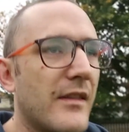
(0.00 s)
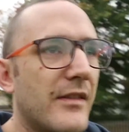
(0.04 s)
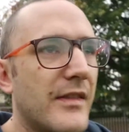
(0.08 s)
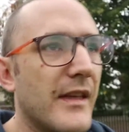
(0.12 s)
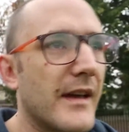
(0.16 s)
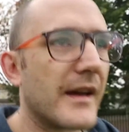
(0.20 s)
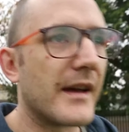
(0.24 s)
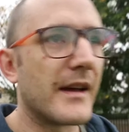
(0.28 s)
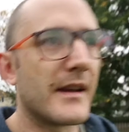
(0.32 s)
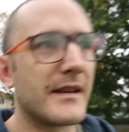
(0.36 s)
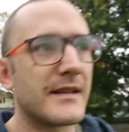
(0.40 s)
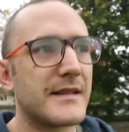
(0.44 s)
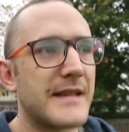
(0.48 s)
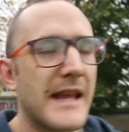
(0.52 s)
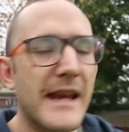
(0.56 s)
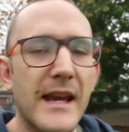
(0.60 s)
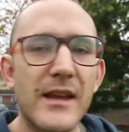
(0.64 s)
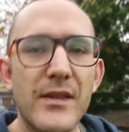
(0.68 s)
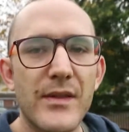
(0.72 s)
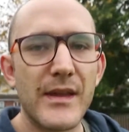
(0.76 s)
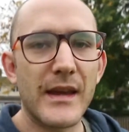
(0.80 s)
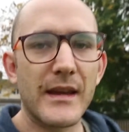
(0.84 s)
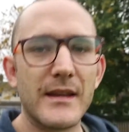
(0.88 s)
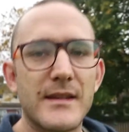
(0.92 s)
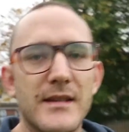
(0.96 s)
The
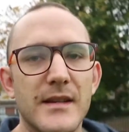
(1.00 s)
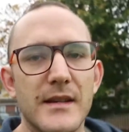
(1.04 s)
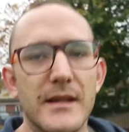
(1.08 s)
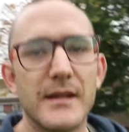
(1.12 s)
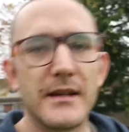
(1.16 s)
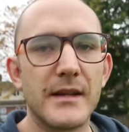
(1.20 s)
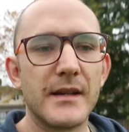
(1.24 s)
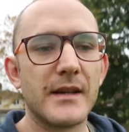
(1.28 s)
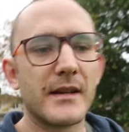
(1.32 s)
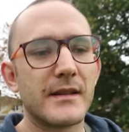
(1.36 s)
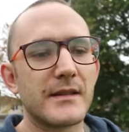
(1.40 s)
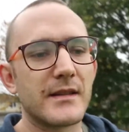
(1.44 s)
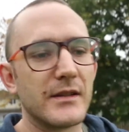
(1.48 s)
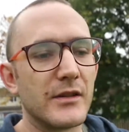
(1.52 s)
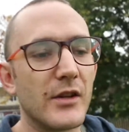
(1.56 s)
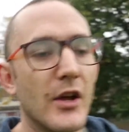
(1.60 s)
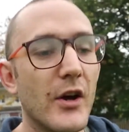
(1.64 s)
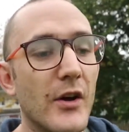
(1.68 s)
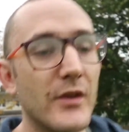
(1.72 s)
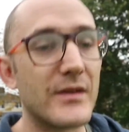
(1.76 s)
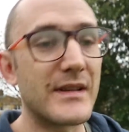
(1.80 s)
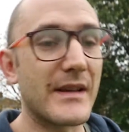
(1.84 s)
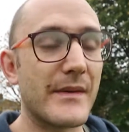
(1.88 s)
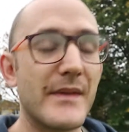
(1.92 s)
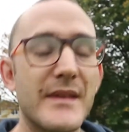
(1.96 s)
second thing to
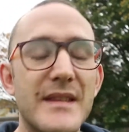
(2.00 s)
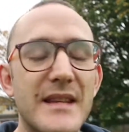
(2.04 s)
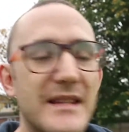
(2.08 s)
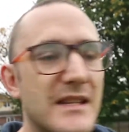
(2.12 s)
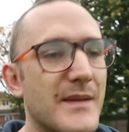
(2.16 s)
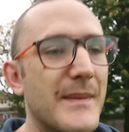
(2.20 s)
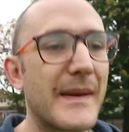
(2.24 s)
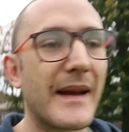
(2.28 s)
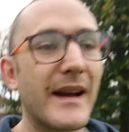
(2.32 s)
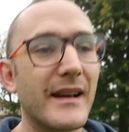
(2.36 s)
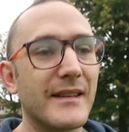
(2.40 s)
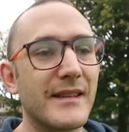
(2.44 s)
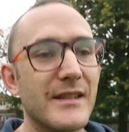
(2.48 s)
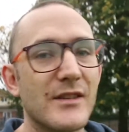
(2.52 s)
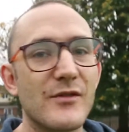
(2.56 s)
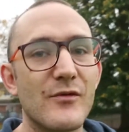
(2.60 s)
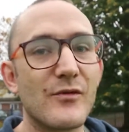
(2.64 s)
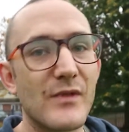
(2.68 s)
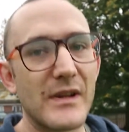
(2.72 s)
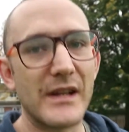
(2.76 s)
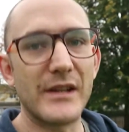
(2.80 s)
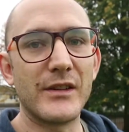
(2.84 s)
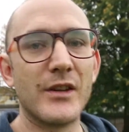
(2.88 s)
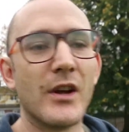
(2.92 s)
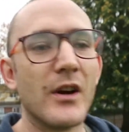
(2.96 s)
note, and this is something I didn't
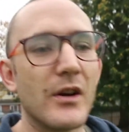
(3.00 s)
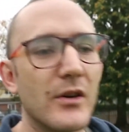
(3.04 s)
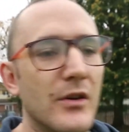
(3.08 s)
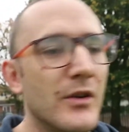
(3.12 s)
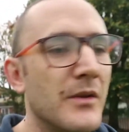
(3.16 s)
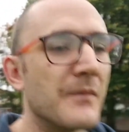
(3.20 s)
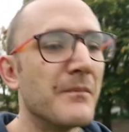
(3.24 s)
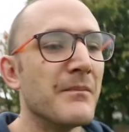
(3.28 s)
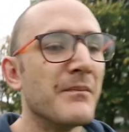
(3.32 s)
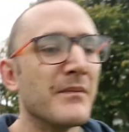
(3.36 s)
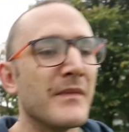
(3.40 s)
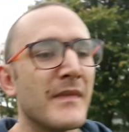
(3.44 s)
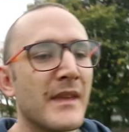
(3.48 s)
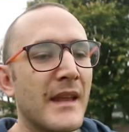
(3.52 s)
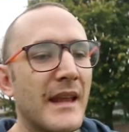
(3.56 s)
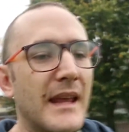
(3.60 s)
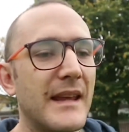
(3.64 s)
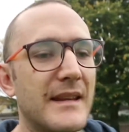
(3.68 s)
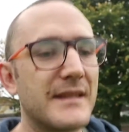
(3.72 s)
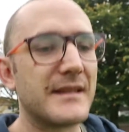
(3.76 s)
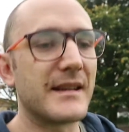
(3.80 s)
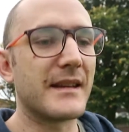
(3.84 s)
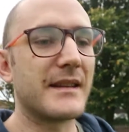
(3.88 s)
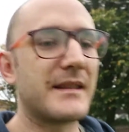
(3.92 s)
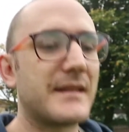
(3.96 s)
really know,
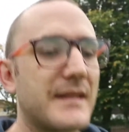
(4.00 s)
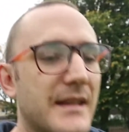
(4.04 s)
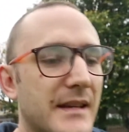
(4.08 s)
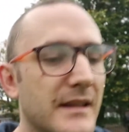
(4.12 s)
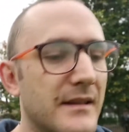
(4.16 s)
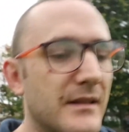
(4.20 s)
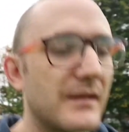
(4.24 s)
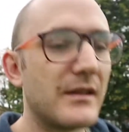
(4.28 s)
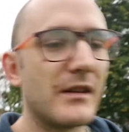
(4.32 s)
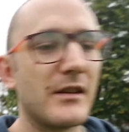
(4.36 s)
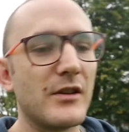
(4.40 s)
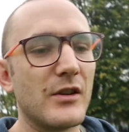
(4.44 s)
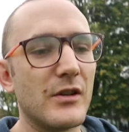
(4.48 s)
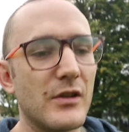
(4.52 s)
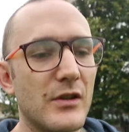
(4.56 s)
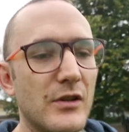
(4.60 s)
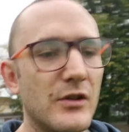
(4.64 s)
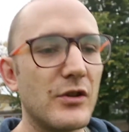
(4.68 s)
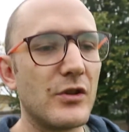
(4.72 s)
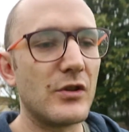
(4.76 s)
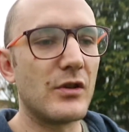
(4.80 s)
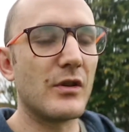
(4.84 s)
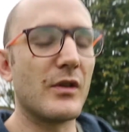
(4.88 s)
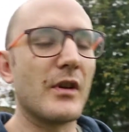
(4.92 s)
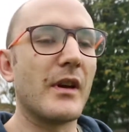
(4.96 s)
is that
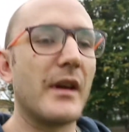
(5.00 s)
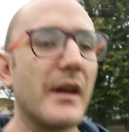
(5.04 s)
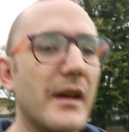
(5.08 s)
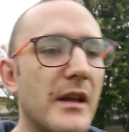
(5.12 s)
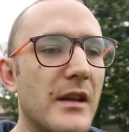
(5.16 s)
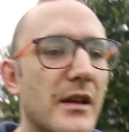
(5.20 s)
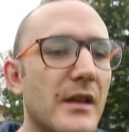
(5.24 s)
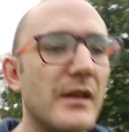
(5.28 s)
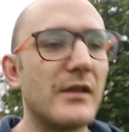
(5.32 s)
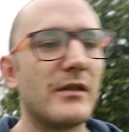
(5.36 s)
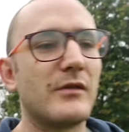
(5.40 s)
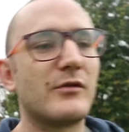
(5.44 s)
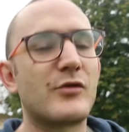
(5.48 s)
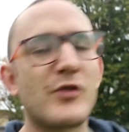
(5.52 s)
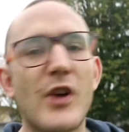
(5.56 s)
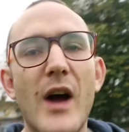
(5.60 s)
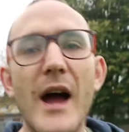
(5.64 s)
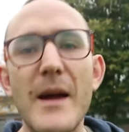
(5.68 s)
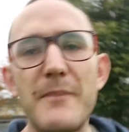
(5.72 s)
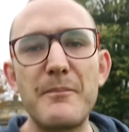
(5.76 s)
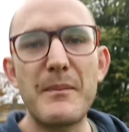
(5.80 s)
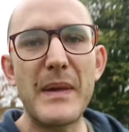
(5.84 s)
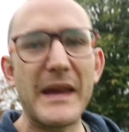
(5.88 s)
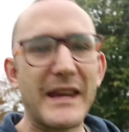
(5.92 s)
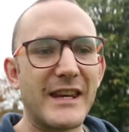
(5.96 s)

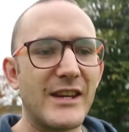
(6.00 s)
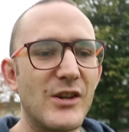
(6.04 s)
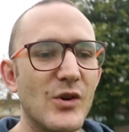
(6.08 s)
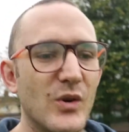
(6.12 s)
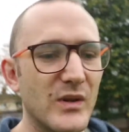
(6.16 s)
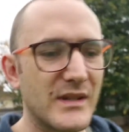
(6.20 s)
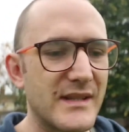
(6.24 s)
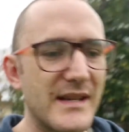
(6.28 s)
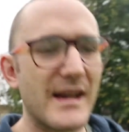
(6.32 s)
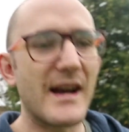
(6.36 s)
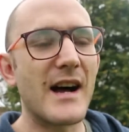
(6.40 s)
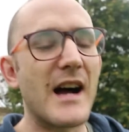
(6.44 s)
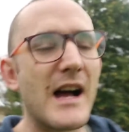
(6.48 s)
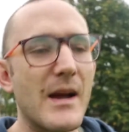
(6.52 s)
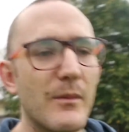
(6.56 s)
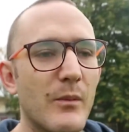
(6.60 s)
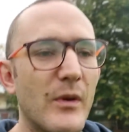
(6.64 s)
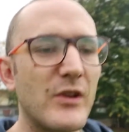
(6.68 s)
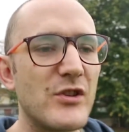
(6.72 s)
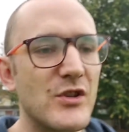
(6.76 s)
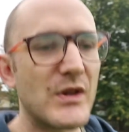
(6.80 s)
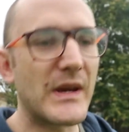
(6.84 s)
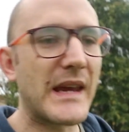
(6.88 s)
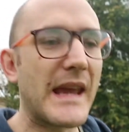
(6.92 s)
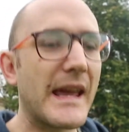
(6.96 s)
try pick your time
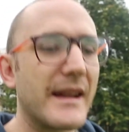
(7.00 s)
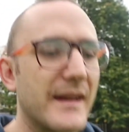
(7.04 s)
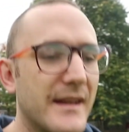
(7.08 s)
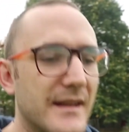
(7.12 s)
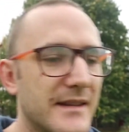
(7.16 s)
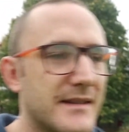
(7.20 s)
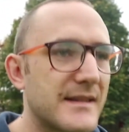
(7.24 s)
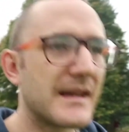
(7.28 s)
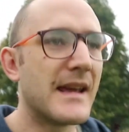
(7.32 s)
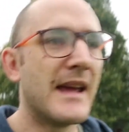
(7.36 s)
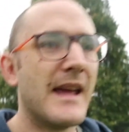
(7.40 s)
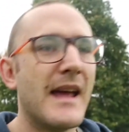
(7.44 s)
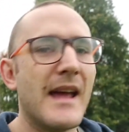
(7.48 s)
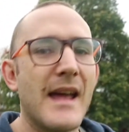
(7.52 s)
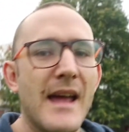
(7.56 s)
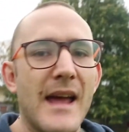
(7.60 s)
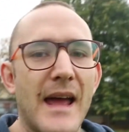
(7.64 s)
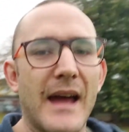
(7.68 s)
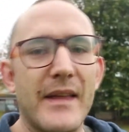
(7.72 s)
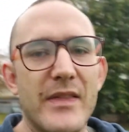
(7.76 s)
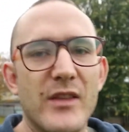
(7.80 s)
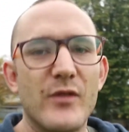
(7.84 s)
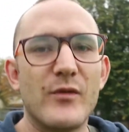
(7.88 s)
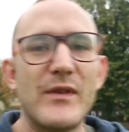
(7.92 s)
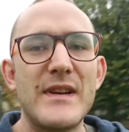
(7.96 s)
when you get it.
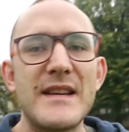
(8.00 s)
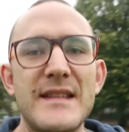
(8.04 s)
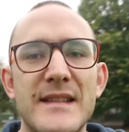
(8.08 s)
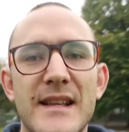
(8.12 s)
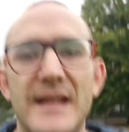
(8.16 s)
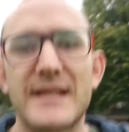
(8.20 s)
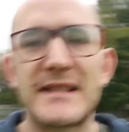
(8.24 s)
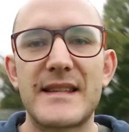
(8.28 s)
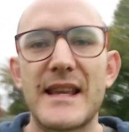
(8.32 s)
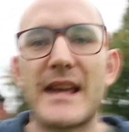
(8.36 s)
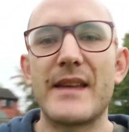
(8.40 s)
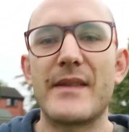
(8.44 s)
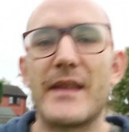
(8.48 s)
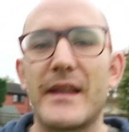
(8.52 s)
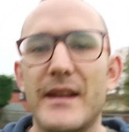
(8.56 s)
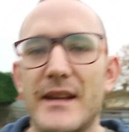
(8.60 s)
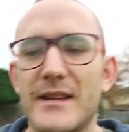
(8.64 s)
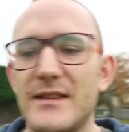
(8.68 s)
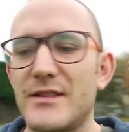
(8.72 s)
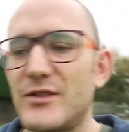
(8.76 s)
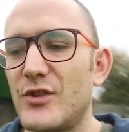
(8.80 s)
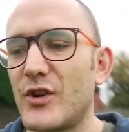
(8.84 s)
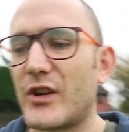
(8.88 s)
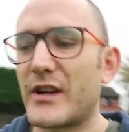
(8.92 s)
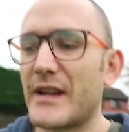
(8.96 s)
And the reason I say that
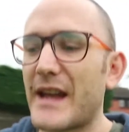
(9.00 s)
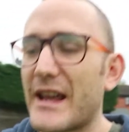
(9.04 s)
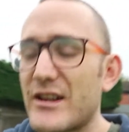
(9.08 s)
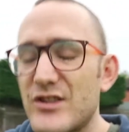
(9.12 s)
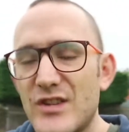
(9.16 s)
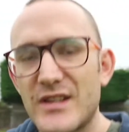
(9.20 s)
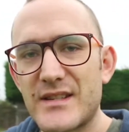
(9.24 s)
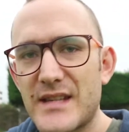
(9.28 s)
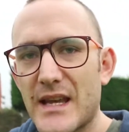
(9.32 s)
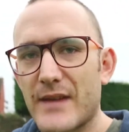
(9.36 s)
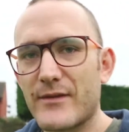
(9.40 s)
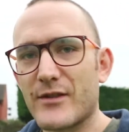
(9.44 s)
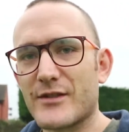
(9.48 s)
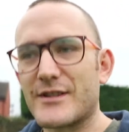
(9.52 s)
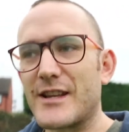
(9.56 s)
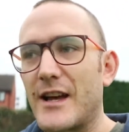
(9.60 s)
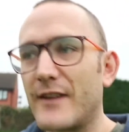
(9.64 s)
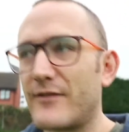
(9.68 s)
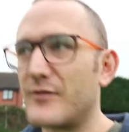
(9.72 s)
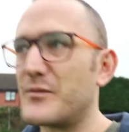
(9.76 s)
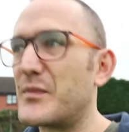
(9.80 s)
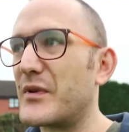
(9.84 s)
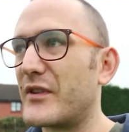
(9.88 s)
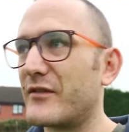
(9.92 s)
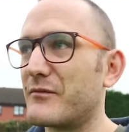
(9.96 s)
is you could actually save
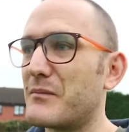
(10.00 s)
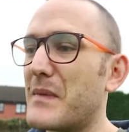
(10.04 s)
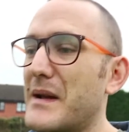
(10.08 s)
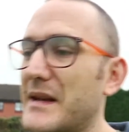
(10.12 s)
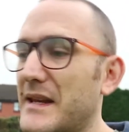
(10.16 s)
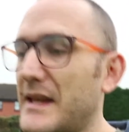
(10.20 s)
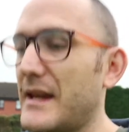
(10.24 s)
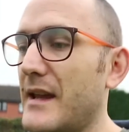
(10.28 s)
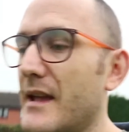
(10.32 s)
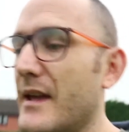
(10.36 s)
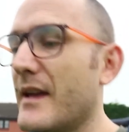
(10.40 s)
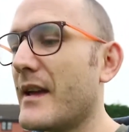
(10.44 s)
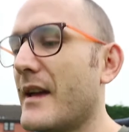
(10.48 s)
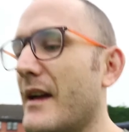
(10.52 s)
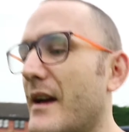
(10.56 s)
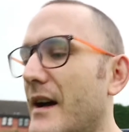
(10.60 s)
yourself a bit of money.